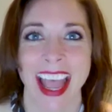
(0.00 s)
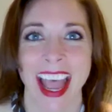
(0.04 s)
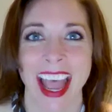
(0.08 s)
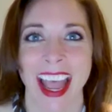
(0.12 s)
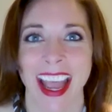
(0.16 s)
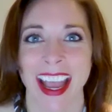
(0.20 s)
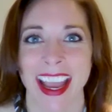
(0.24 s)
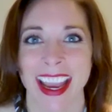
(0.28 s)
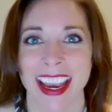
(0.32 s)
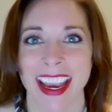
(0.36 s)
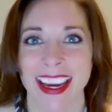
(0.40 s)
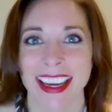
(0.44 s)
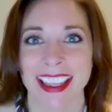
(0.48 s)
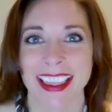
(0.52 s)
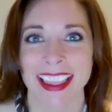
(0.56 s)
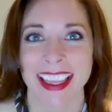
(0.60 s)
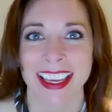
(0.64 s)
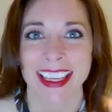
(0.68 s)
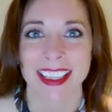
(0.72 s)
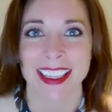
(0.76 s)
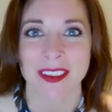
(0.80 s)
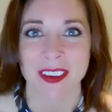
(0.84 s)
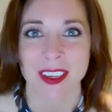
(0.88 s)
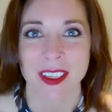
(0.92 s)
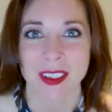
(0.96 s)
Hi,
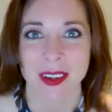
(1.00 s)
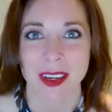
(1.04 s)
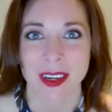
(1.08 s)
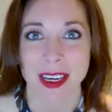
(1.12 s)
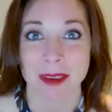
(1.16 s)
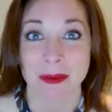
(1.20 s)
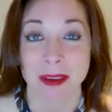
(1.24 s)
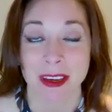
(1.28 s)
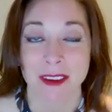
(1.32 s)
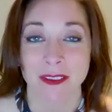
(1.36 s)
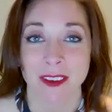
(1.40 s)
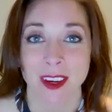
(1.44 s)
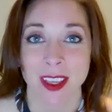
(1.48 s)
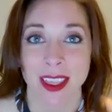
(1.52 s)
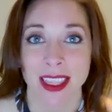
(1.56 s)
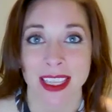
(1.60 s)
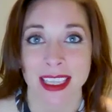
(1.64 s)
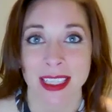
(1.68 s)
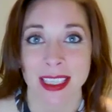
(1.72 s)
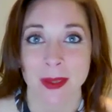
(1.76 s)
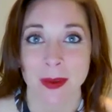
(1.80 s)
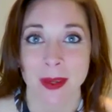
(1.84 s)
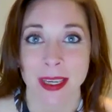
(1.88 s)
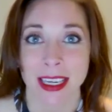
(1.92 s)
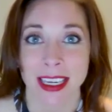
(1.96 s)
thanks for joining me for
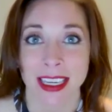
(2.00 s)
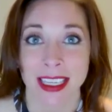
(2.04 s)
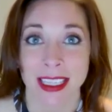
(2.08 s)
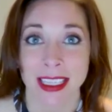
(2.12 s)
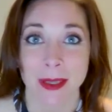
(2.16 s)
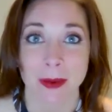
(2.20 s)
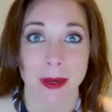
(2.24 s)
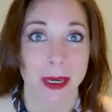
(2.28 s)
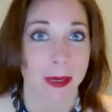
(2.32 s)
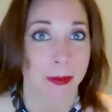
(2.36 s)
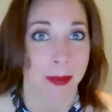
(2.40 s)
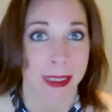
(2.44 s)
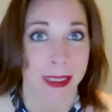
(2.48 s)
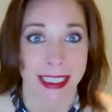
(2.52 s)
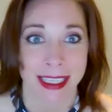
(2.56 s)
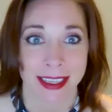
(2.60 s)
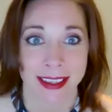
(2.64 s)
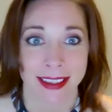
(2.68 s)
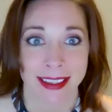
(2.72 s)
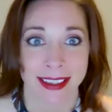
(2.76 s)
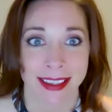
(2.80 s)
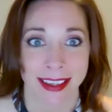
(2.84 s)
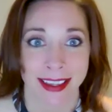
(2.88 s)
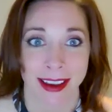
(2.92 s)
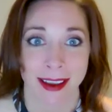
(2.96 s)
this week's Quick
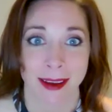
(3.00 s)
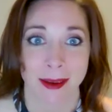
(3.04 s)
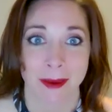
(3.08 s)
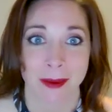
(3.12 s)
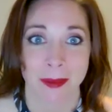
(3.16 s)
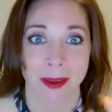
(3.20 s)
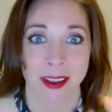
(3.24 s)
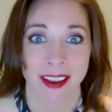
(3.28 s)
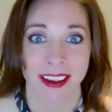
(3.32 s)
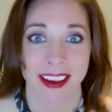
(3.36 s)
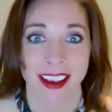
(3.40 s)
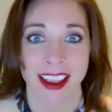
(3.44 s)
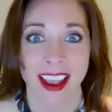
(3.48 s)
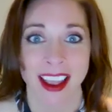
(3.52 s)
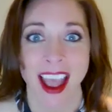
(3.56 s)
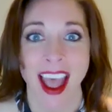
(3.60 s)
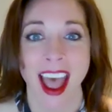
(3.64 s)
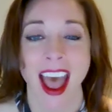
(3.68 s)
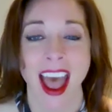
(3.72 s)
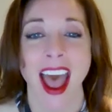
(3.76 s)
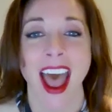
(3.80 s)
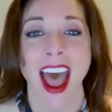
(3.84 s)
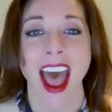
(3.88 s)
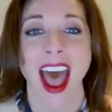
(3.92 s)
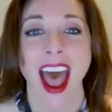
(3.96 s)
Business Tip.
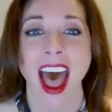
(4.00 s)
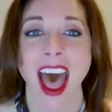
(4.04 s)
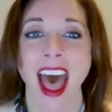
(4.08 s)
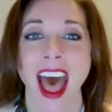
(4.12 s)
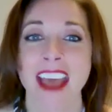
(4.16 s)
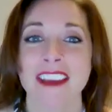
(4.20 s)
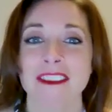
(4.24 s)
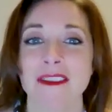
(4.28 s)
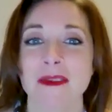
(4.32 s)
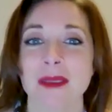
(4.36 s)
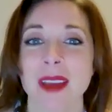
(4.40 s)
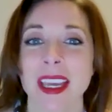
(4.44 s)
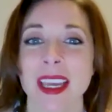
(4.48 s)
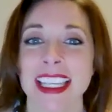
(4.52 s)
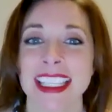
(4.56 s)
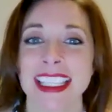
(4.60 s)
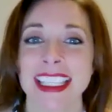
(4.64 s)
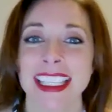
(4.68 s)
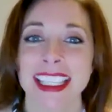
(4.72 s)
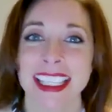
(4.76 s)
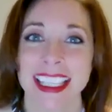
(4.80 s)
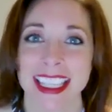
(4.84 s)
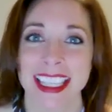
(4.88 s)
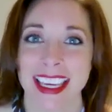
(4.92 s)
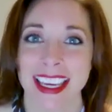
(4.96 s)
I've been
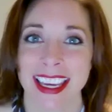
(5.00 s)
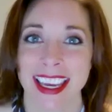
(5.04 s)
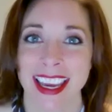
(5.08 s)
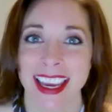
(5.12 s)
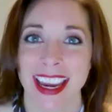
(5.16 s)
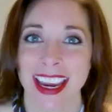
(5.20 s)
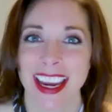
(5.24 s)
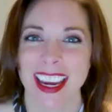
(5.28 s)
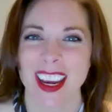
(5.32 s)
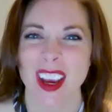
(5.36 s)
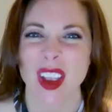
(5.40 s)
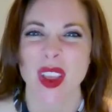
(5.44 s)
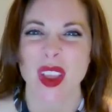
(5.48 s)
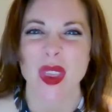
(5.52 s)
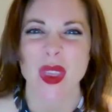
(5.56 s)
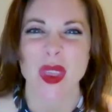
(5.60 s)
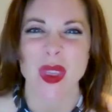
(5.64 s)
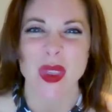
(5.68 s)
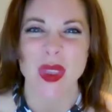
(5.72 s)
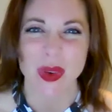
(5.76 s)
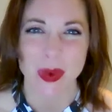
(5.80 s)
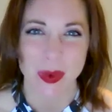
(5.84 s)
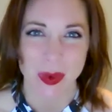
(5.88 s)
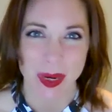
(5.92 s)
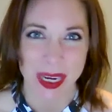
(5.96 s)
seeing
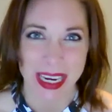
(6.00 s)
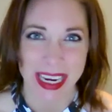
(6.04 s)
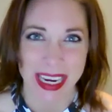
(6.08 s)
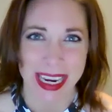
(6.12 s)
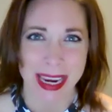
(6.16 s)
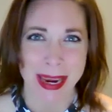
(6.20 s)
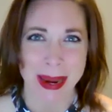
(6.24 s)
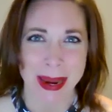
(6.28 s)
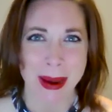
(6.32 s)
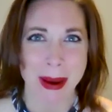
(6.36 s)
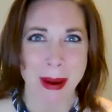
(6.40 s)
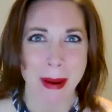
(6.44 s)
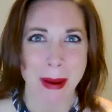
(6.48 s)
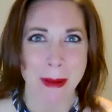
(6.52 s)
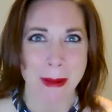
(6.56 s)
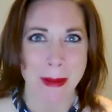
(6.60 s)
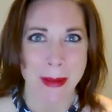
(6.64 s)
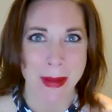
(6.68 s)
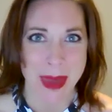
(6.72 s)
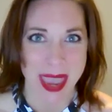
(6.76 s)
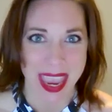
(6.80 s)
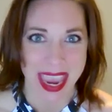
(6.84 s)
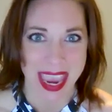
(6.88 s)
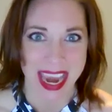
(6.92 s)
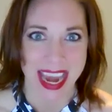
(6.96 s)
three
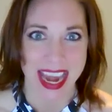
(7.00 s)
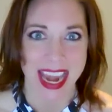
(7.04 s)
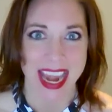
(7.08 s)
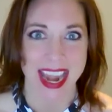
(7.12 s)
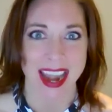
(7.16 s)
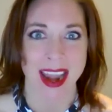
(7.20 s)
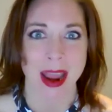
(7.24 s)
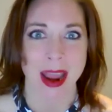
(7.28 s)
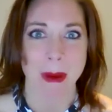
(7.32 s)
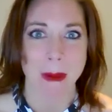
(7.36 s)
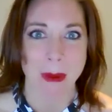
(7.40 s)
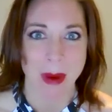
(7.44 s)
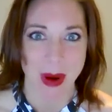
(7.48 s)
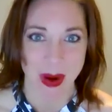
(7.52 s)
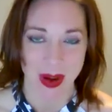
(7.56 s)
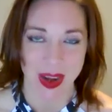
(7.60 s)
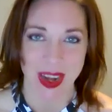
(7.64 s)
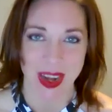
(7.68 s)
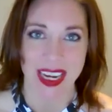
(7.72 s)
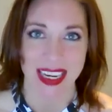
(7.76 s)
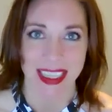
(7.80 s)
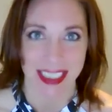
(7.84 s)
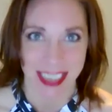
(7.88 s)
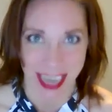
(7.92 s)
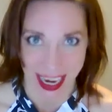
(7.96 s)
main
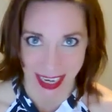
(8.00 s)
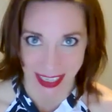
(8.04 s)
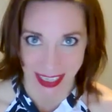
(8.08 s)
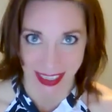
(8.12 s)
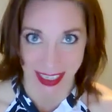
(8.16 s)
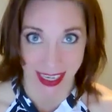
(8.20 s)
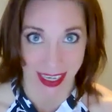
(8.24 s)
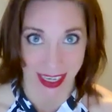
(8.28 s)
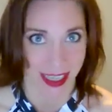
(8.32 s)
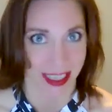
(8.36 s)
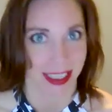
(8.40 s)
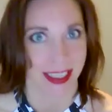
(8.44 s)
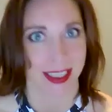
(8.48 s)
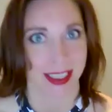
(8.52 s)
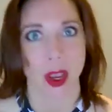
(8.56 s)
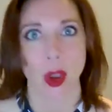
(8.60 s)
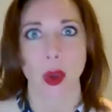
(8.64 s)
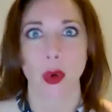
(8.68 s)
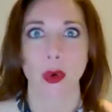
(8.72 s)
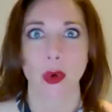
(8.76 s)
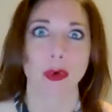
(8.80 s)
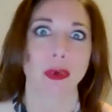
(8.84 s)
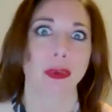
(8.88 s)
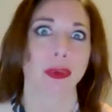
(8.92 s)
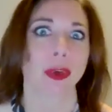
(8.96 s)
marketing tactics
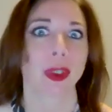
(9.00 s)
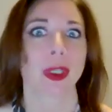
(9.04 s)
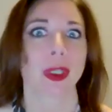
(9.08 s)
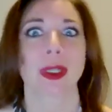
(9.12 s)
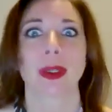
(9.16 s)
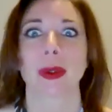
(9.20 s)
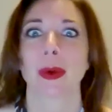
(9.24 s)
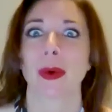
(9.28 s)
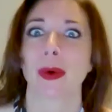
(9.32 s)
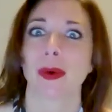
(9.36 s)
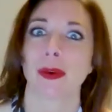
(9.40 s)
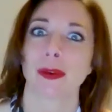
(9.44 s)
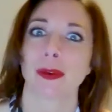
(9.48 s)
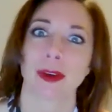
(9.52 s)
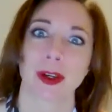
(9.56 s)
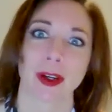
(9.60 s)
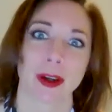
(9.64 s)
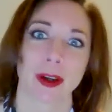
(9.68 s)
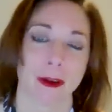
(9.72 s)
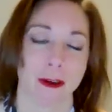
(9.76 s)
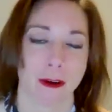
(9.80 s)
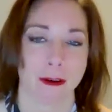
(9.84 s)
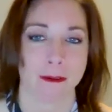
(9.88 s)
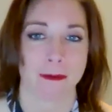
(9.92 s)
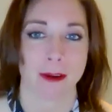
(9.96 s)
over and over
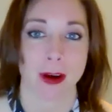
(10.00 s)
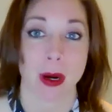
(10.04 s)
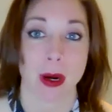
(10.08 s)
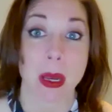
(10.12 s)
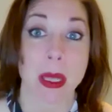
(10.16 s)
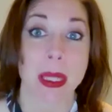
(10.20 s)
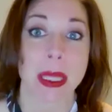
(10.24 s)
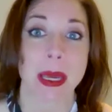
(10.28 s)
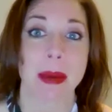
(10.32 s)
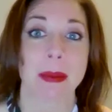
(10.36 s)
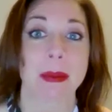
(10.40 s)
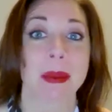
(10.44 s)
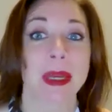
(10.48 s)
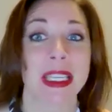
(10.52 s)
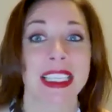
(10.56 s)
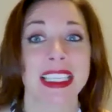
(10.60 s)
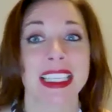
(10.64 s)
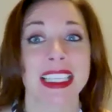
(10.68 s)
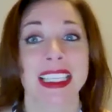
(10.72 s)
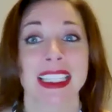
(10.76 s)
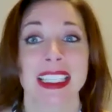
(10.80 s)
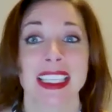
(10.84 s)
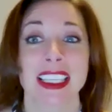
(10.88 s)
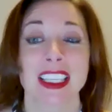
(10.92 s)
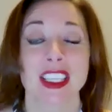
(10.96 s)
and over that
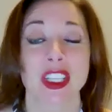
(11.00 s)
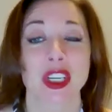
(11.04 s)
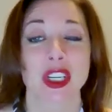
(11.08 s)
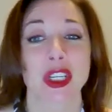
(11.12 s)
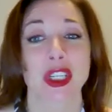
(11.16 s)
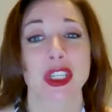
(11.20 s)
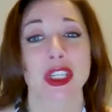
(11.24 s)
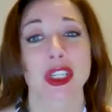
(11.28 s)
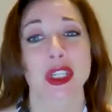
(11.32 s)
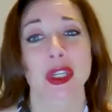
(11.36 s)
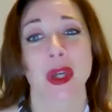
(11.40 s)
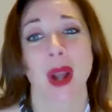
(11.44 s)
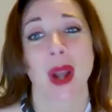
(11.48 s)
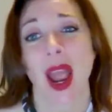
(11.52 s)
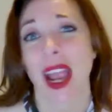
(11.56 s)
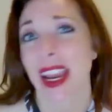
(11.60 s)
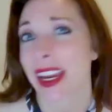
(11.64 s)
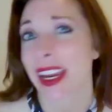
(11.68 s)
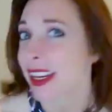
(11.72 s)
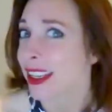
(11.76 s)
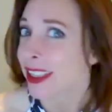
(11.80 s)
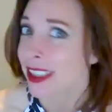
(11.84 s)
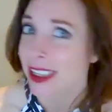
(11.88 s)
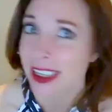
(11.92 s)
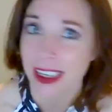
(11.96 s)
businesses are
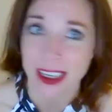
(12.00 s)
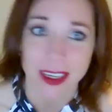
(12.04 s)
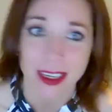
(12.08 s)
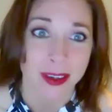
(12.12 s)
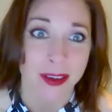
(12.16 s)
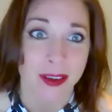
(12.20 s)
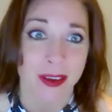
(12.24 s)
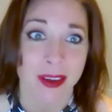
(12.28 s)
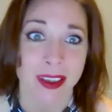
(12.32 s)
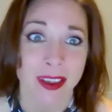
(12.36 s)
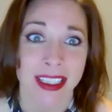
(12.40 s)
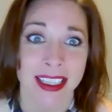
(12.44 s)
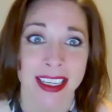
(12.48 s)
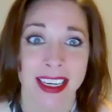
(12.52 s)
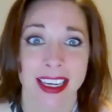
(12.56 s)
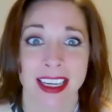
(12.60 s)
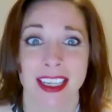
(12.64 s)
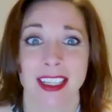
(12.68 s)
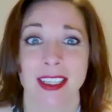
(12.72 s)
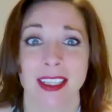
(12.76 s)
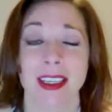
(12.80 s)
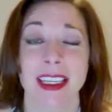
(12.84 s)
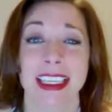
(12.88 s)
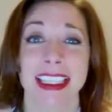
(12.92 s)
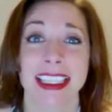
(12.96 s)
trying to use to
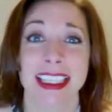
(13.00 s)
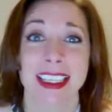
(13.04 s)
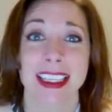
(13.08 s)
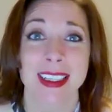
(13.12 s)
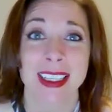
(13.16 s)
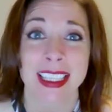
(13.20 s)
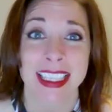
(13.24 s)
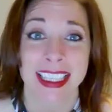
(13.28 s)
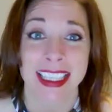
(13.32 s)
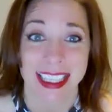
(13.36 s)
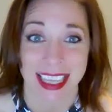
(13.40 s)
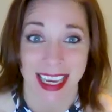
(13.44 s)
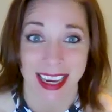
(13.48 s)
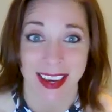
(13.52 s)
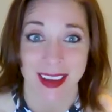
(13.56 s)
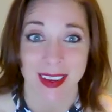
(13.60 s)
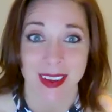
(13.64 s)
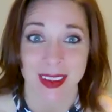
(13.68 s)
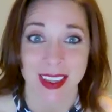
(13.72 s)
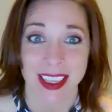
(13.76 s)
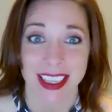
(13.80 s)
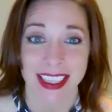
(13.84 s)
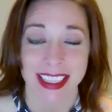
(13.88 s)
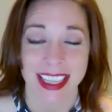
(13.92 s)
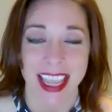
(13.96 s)
increase their
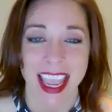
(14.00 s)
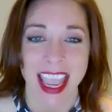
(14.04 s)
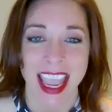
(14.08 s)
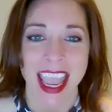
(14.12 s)
sales,